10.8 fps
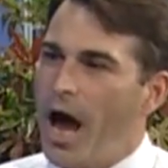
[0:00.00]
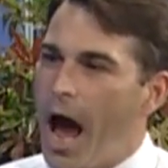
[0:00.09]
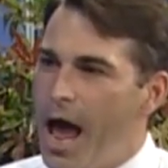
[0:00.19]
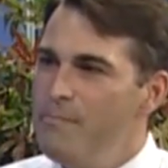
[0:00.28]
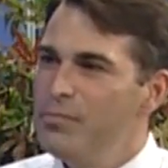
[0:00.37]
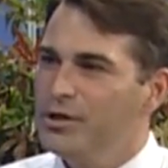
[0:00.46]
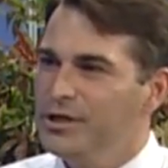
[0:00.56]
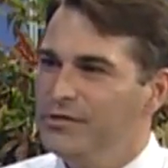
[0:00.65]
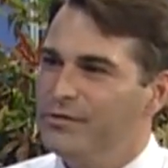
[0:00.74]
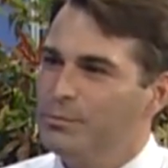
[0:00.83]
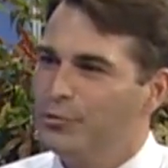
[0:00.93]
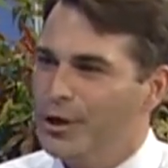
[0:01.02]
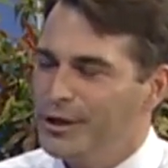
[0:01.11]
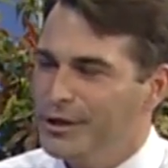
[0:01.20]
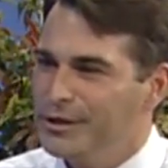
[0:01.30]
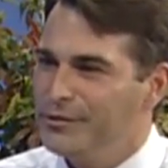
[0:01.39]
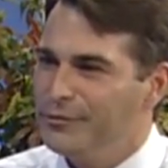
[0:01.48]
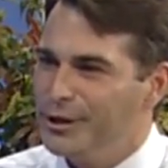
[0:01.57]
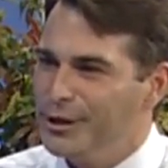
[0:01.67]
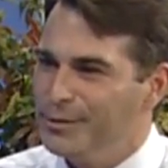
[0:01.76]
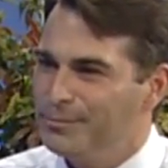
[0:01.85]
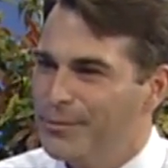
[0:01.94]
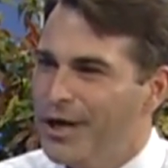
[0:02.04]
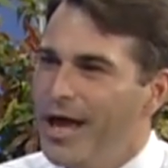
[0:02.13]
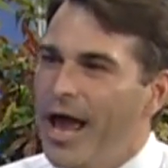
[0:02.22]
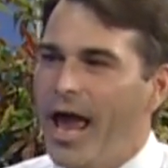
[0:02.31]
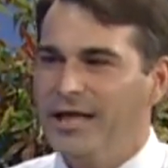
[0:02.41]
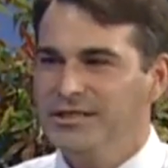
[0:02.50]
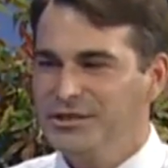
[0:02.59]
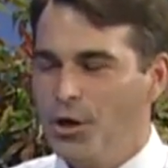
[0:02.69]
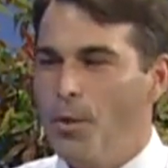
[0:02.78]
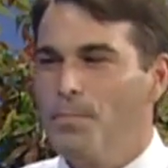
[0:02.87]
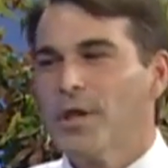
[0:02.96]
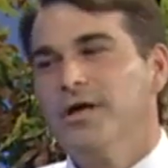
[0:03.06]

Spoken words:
I believe in productivity. And so